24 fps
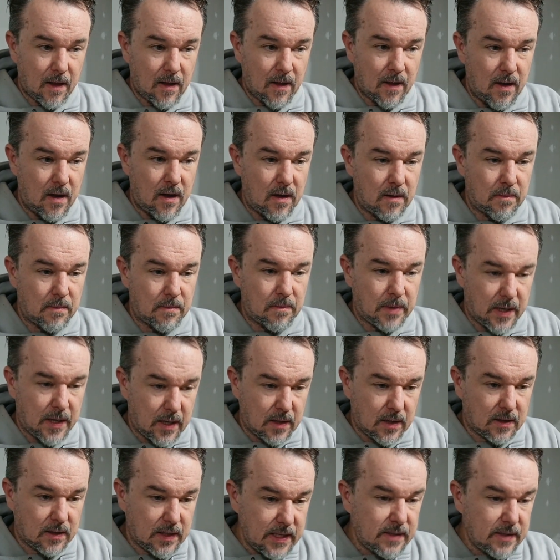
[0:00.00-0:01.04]
But
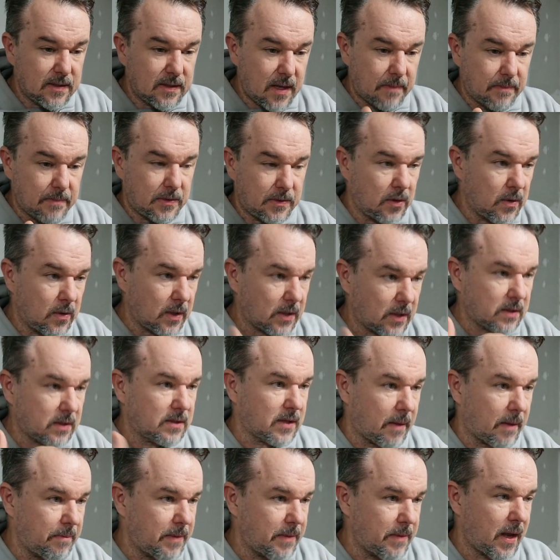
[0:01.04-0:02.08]
at least I'm doing
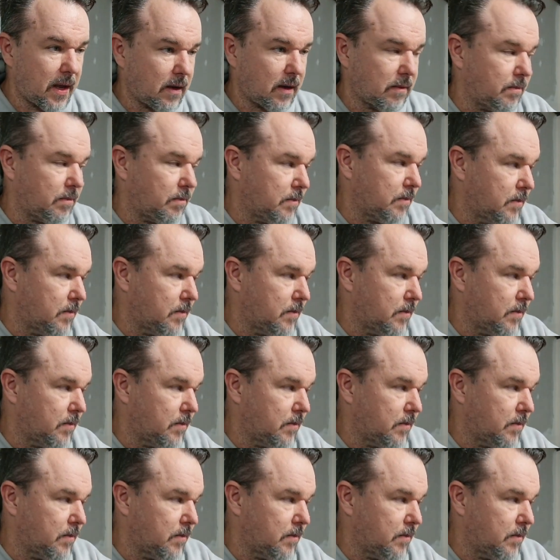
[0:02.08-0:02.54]
something.